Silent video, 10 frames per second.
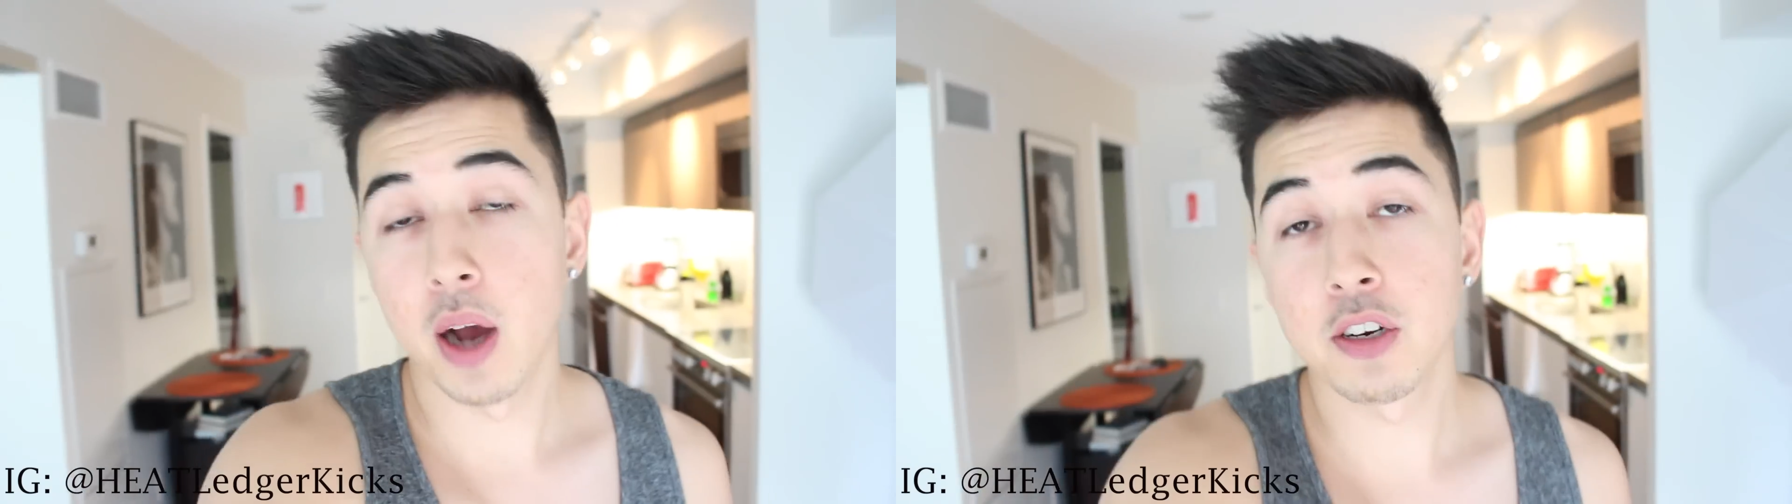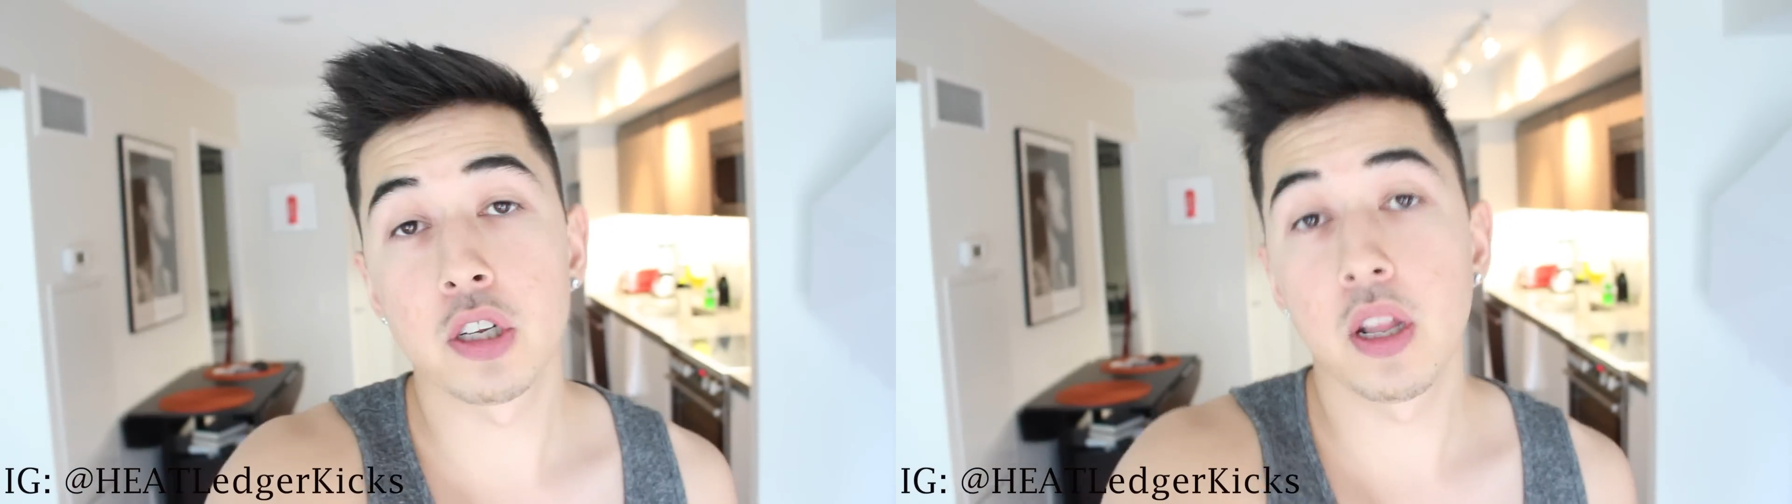know,
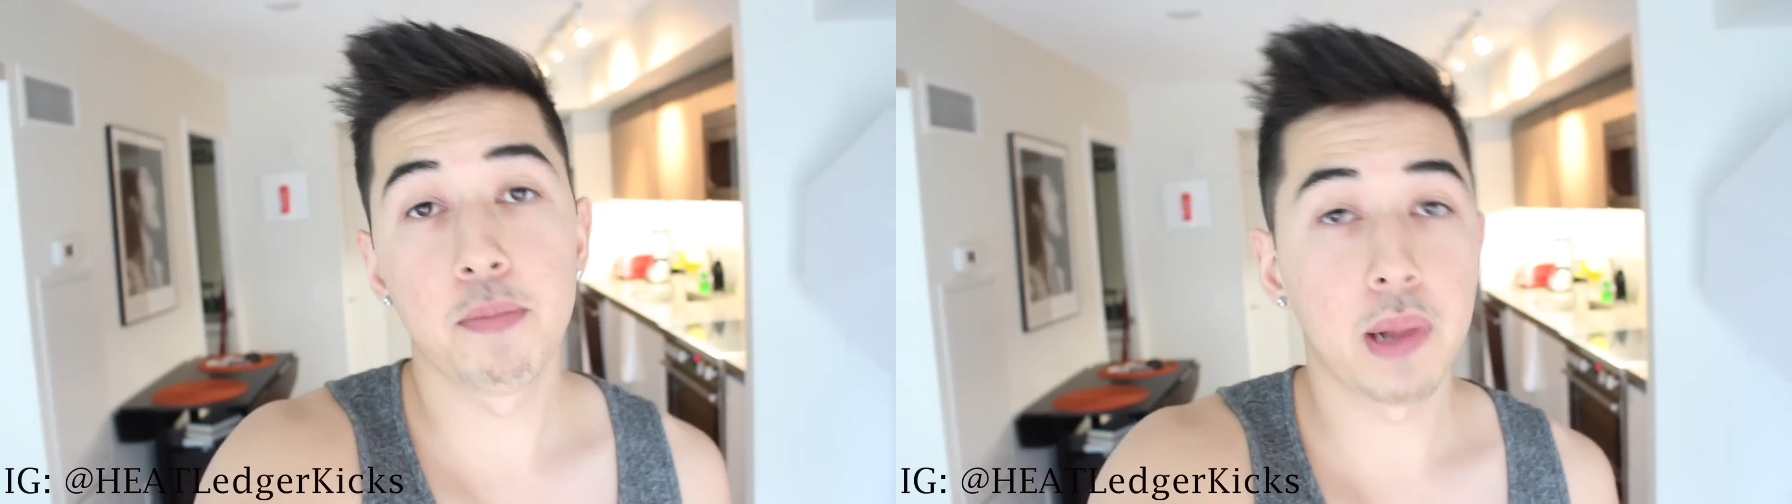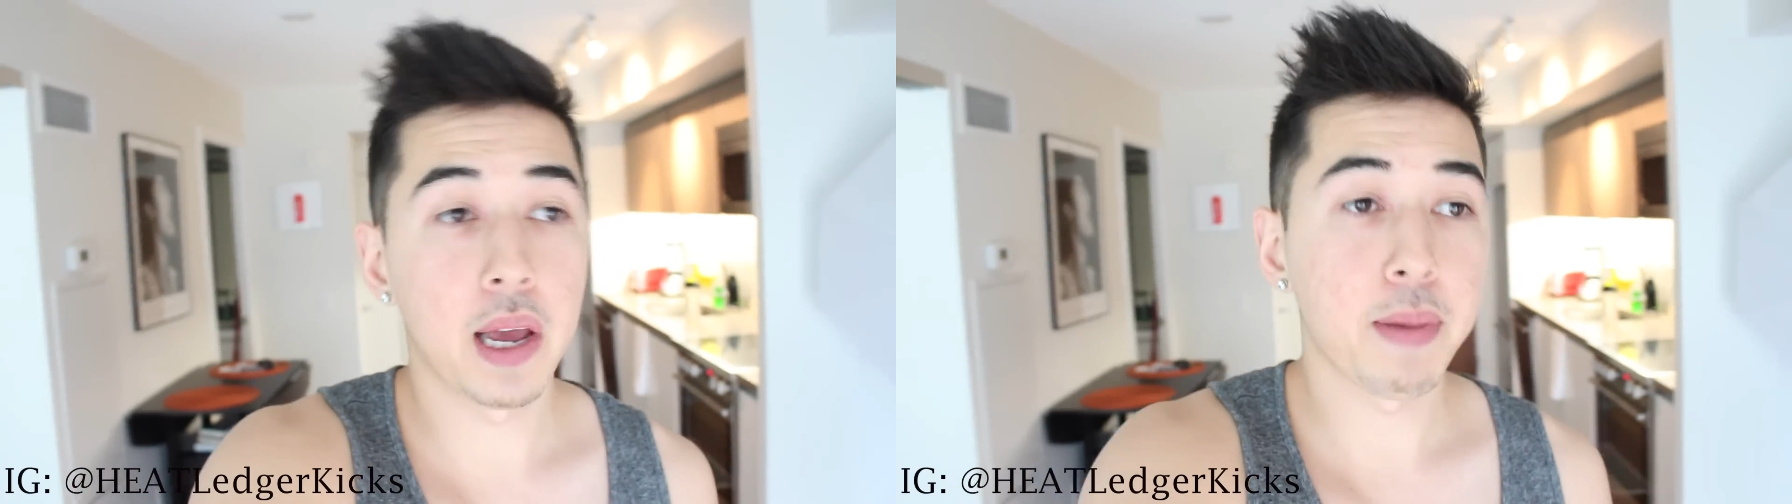I just
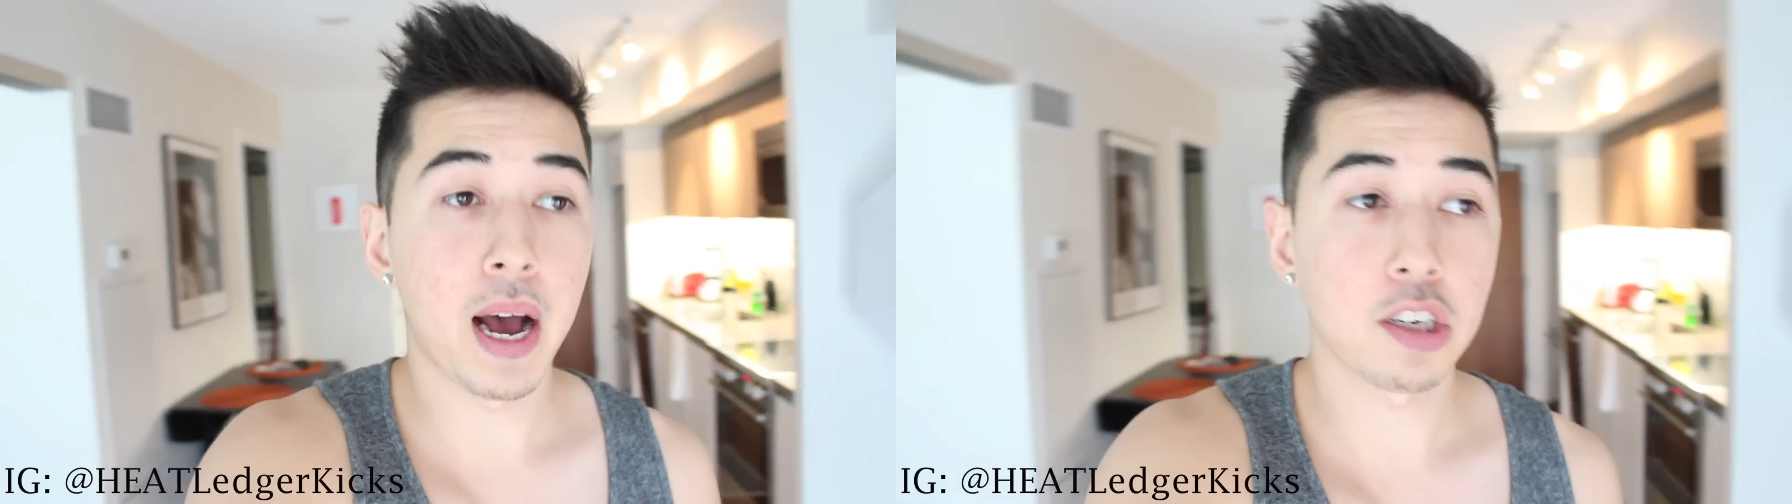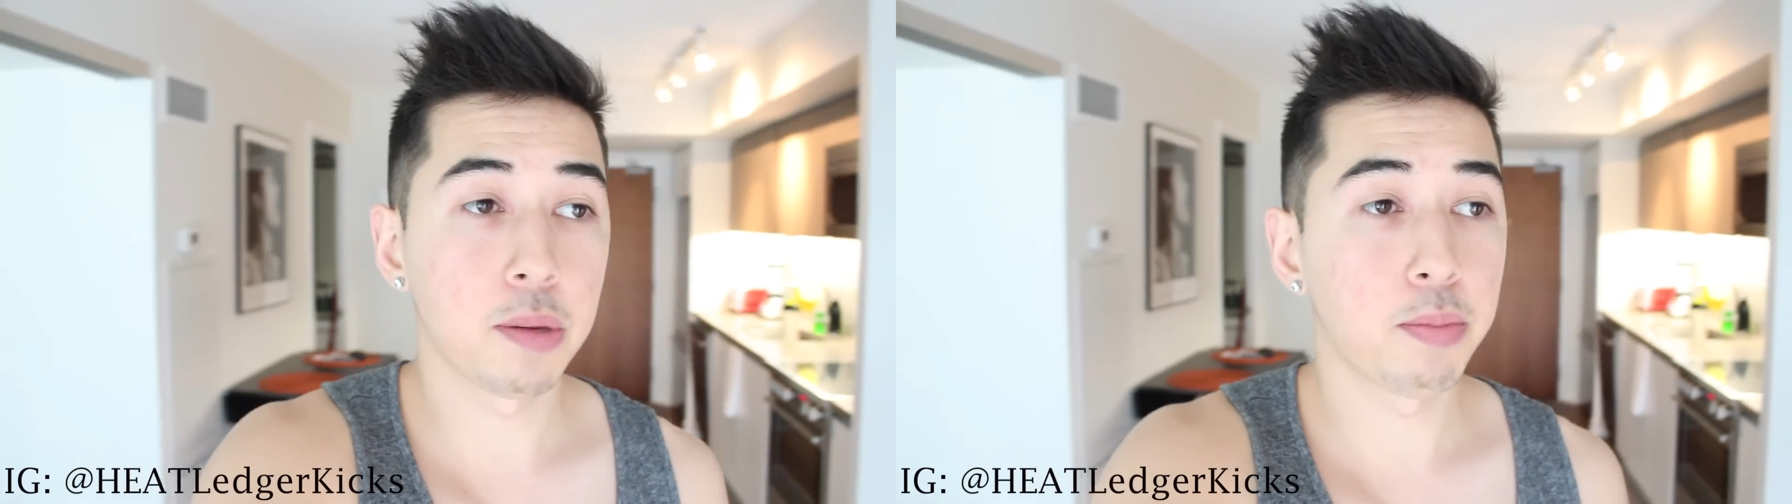love playing
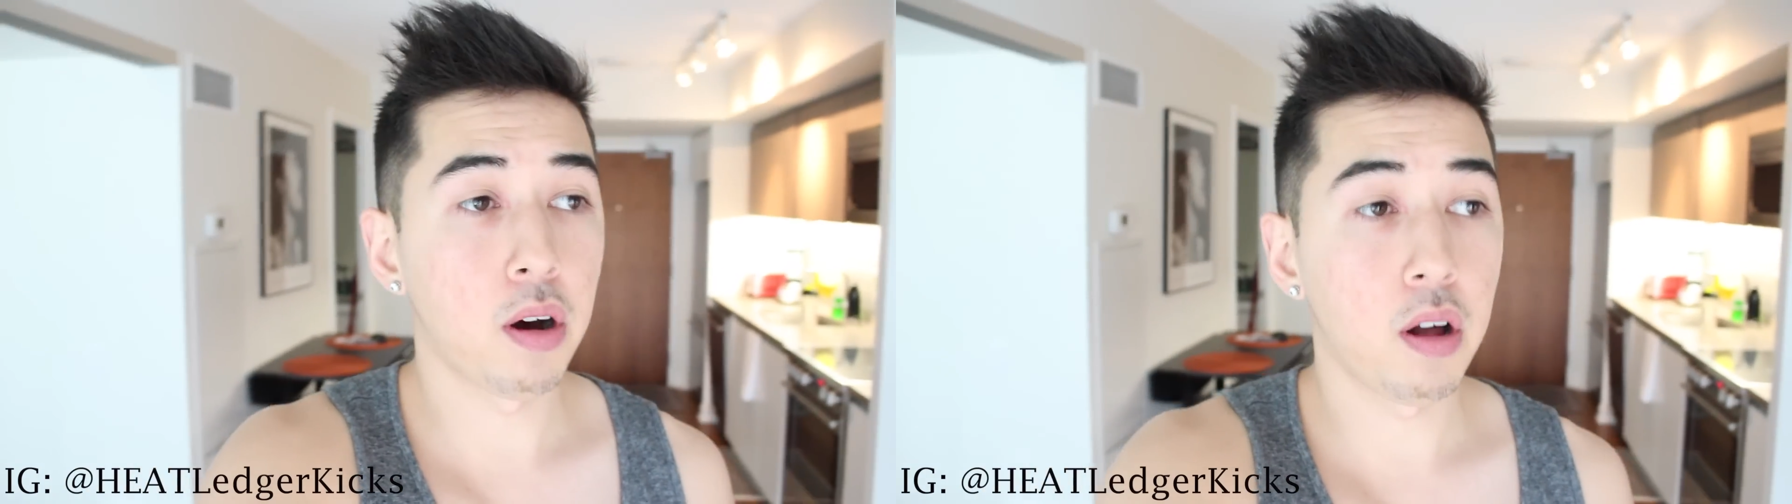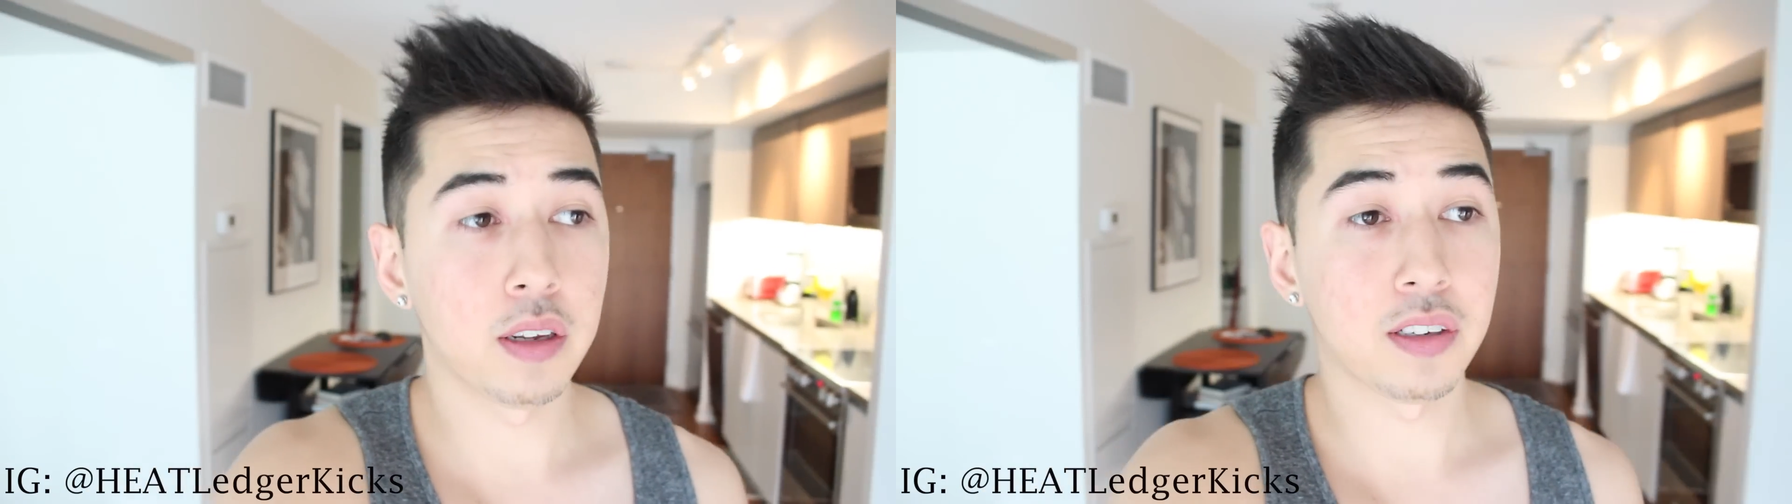basketball.